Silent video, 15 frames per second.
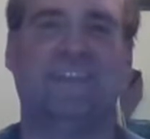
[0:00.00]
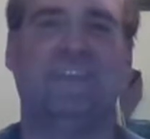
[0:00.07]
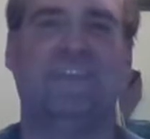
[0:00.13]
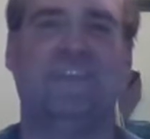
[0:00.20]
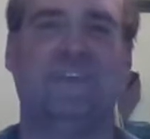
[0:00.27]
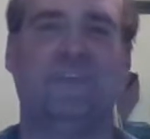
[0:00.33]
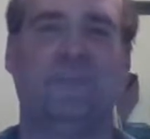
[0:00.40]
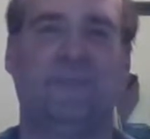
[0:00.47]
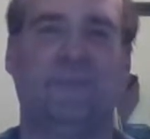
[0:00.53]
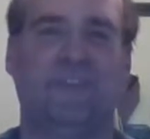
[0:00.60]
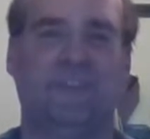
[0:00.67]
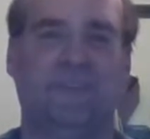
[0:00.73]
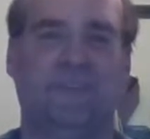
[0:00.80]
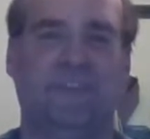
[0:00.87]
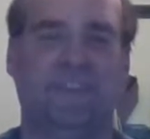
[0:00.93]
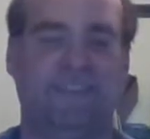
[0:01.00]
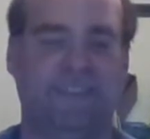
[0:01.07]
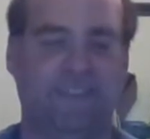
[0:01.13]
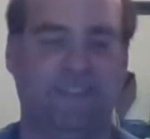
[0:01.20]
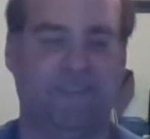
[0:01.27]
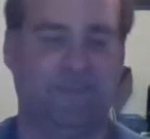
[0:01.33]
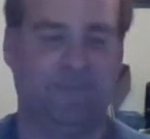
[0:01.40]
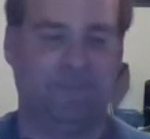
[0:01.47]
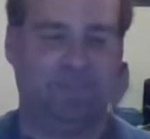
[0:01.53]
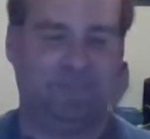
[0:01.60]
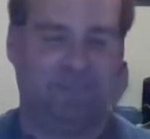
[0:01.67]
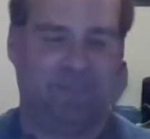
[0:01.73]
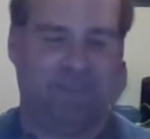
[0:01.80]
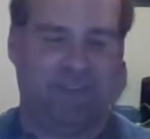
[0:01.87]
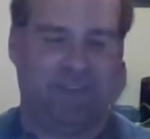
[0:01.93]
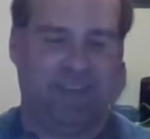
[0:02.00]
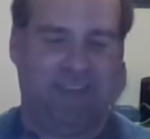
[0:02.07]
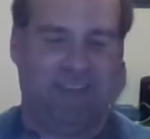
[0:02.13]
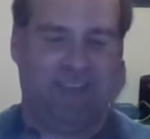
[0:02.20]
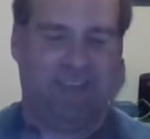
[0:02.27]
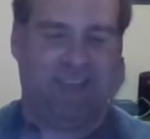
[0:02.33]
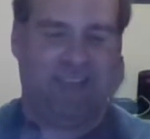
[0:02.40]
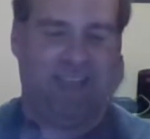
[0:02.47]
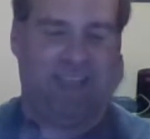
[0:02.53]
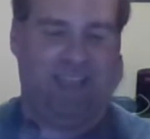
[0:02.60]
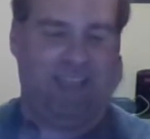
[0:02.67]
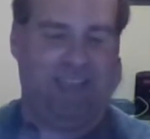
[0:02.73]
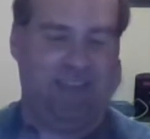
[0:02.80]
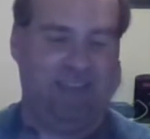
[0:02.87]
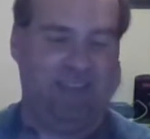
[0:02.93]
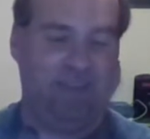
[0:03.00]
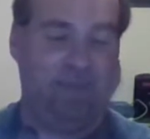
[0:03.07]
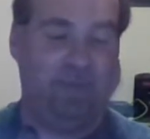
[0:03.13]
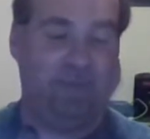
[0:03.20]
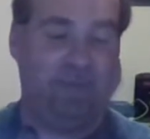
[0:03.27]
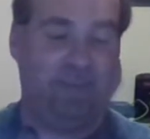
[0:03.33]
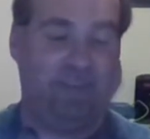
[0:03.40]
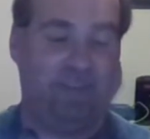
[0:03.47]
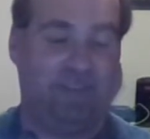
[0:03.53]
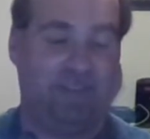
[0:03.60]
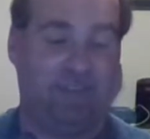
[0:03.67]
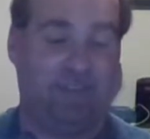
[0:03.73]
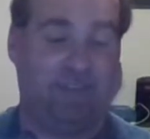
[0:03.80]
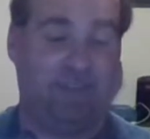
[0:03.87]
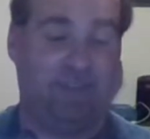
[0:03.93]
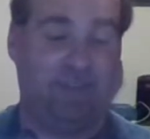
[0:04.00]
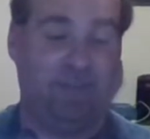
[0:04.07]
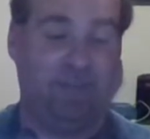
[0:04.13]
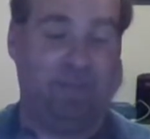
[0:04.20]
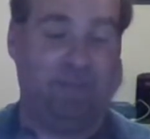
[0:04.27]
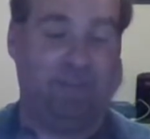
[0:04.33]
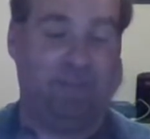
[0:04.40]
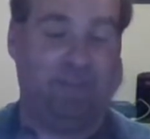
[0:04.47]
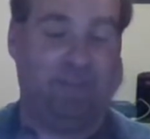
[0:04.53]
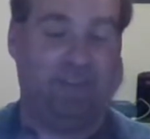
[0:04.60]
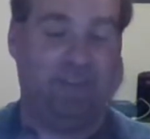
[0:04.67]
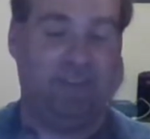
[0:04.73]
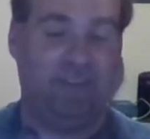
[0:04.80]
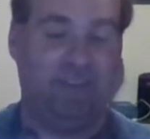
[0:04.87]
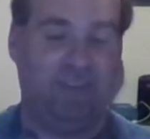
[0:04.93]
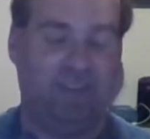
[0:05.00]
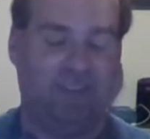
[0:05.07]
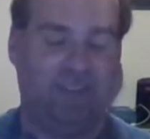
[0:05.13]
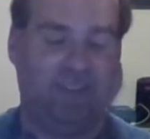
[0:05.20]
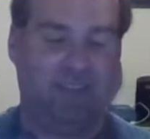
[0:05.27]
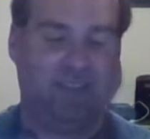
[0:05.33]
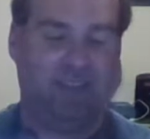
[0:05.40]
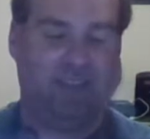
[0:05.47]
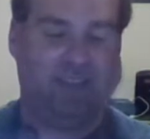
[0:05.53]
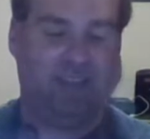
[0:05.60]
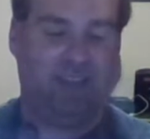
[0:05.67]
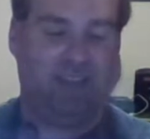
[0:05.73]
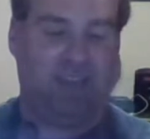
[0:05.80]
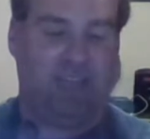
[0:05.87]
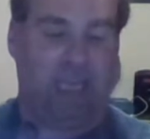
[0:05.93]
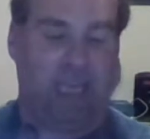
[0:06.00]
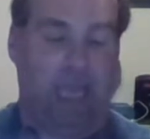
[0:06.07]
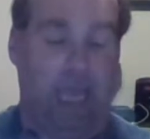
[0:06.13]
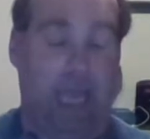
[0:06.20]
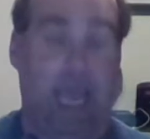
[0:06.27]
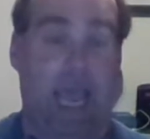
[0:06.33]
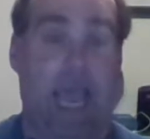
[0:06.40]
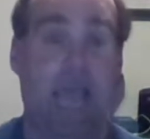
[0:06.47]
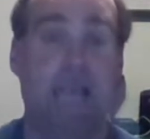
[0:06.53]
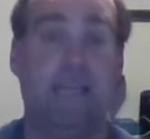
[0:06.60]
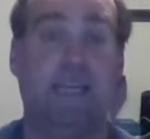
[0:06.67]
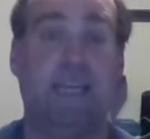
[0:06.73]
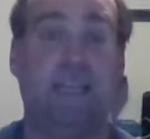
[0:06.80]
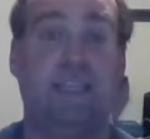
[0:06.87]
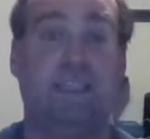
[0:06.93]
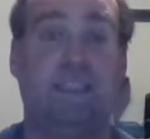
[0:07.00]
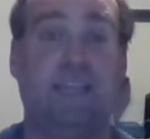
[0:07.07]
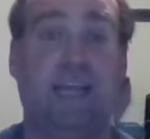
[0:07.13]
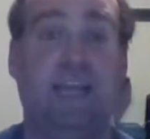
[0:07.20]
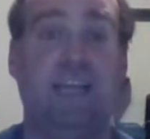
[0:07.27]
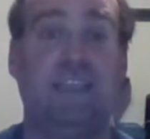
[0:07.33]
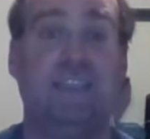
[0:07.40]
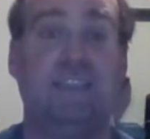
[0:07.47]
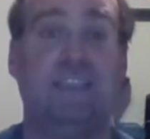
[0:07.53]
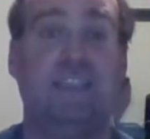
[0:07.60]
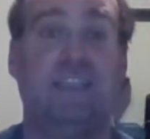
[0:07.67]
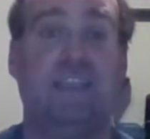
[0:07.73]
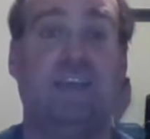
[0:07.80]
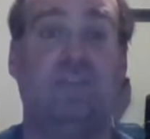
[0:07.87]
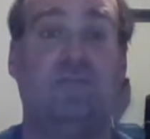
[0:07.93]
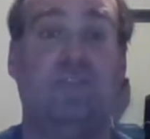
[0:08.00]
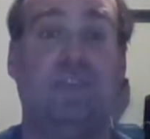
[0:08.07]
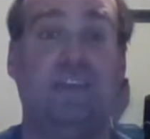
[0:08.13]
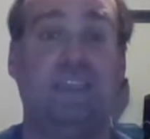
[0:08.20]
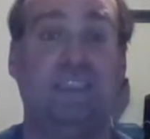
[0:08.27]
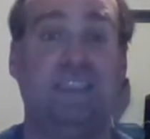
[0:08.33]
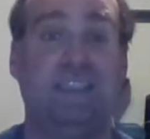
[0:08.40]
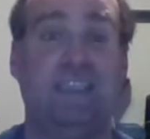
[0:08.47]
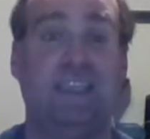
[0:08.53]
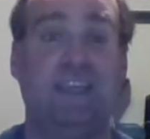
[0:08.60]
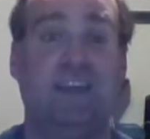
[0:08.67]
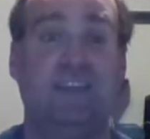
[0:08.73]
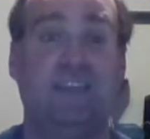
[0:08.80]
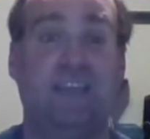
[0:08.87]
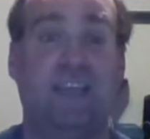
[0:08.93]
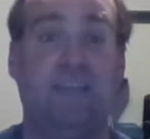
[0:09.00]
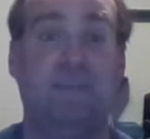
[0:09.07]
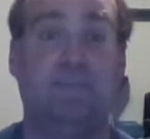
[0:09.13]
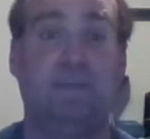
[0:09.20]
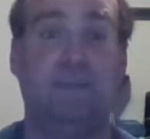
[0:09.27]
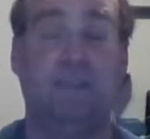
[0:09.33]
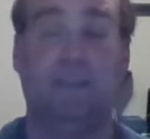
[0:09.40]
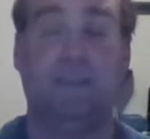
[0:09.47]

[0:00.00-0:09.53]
I mean, again, you have the heel, heel miscue, and eventually AJ Styles does hit the Phenomenal Forearm on Daniel Bryan. AJ